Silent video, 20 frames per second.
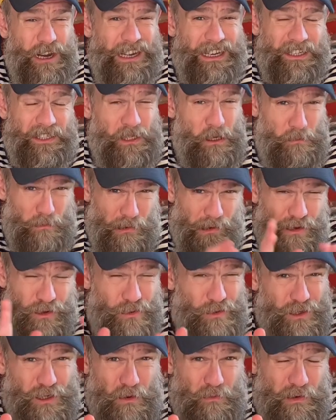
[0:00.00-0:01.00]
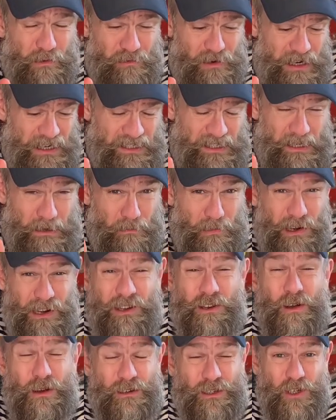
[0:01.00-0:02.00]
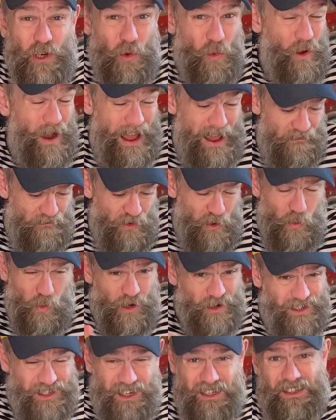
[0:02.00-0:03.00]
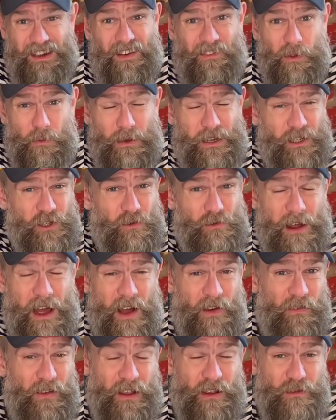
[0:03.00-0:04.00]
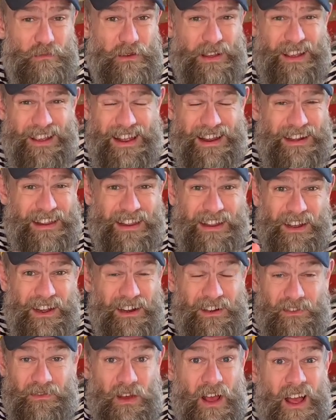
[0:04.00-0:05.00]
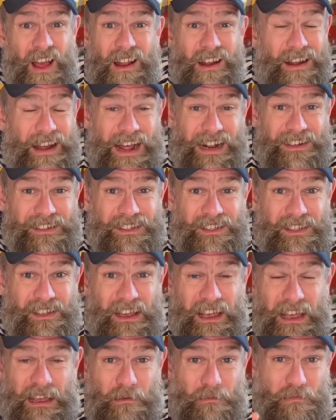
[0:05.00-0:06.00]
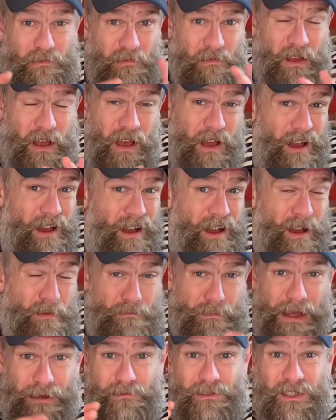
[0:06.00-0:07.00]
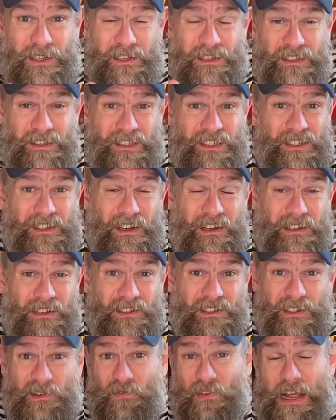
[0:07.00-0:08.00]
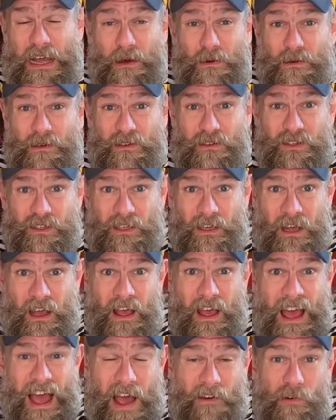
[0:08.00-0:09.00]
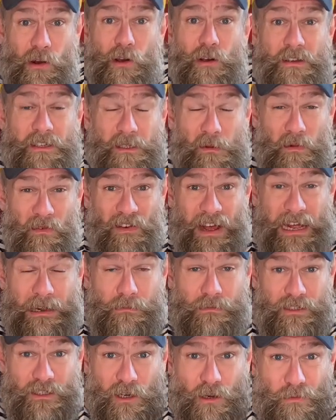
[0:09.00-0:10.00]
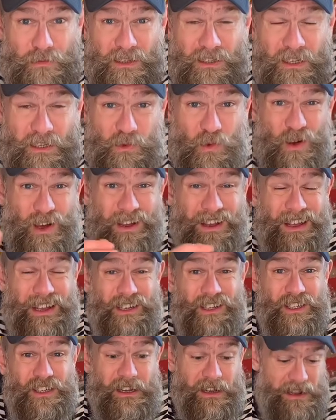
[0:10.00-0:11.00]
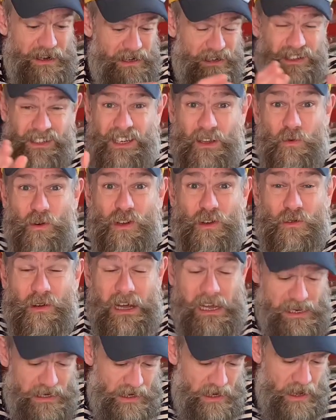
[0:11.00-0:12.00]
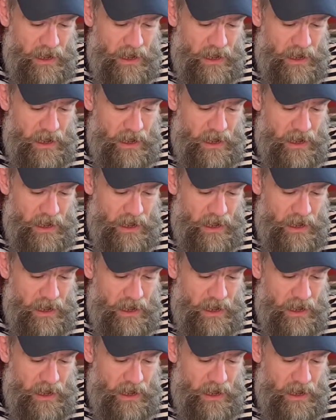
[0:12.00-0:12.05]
simple. Yours can be really simple and you can do whatever you want. It doesn't have to be a giraffe. It could be any kind of landscape, uh, mountains, suns, flowers. Have a look at some of Alma Thomas's work actually and see what you like.